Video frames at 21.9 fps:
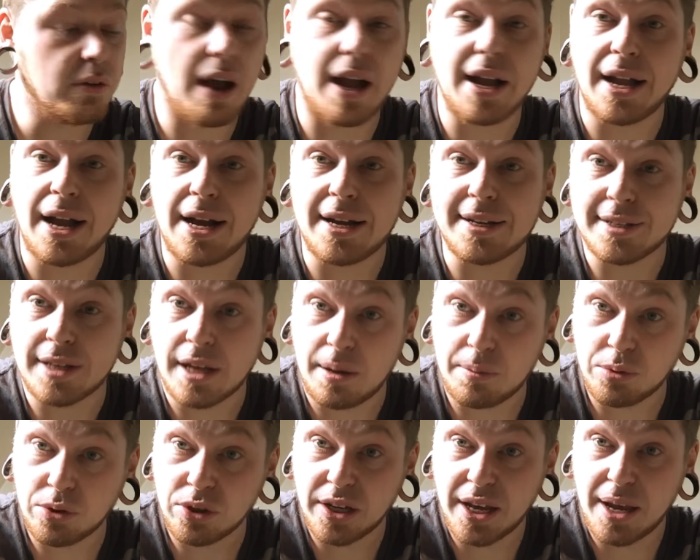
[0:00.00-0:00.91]
Right, guys,
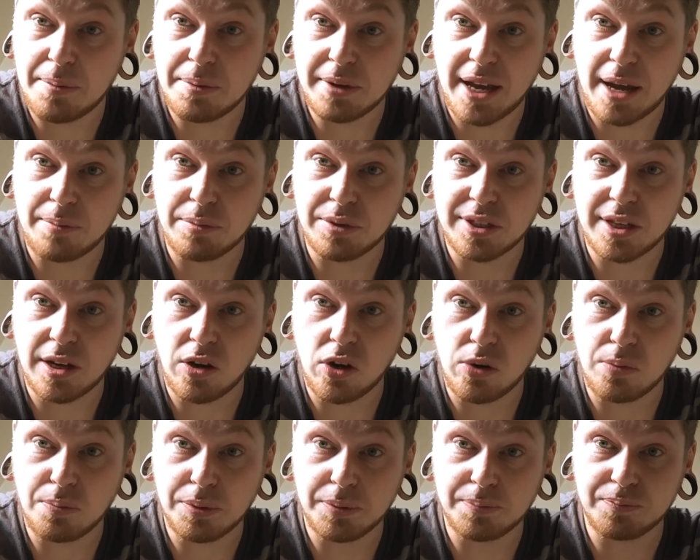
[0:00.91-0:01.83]
I'm going to get the camera set
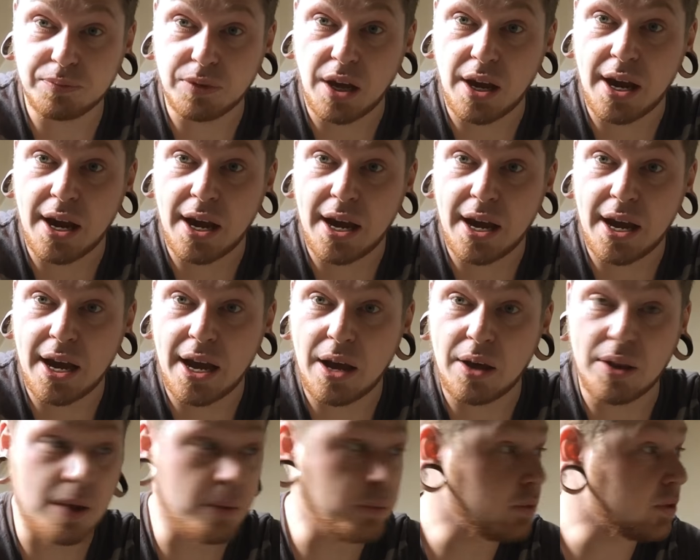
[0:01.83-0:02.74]
up uh,
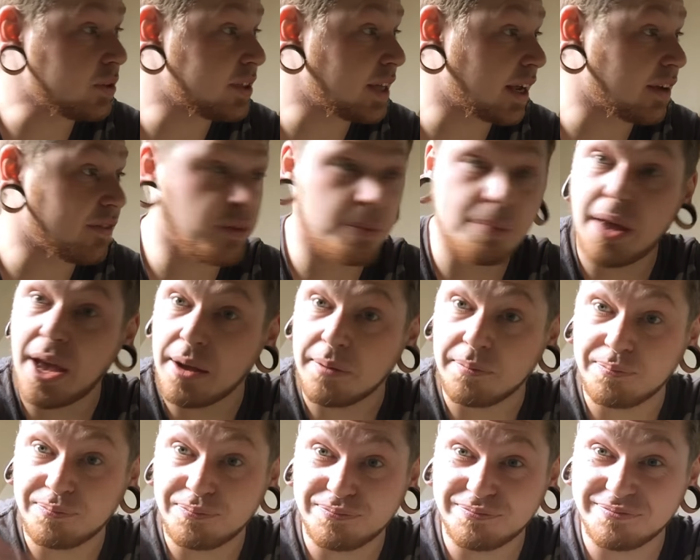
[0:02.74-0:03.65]
and then we'll take it from
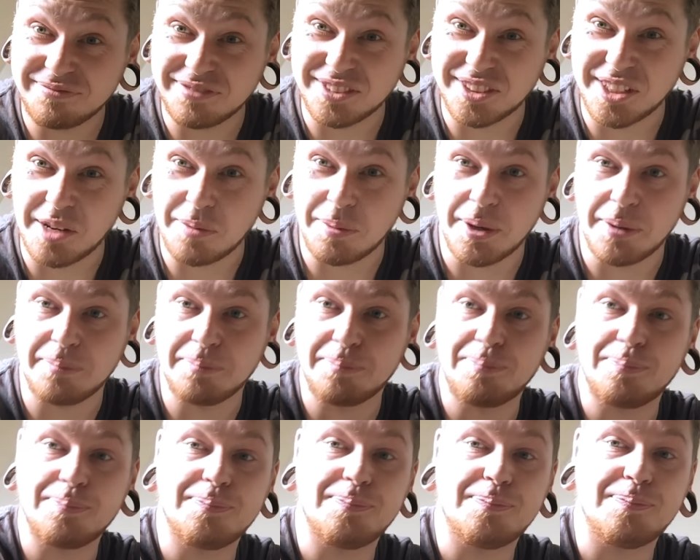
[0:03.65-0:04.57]
there. See you in a bit.